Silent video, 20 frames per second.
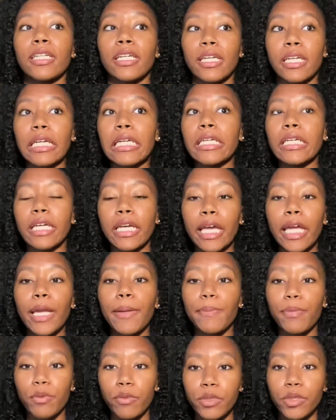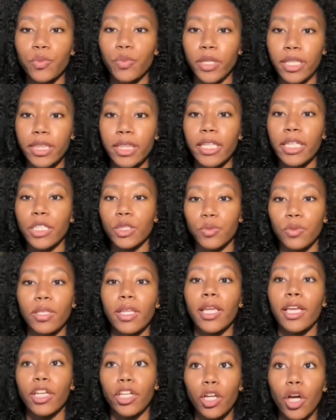And yeah, April was when things were
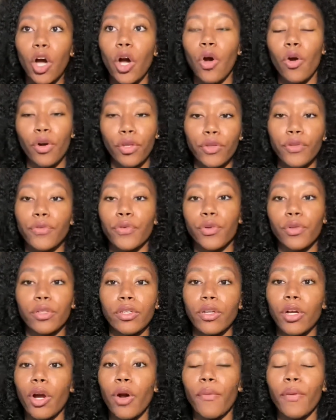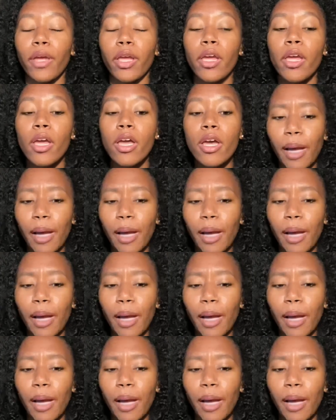like on the roll and going.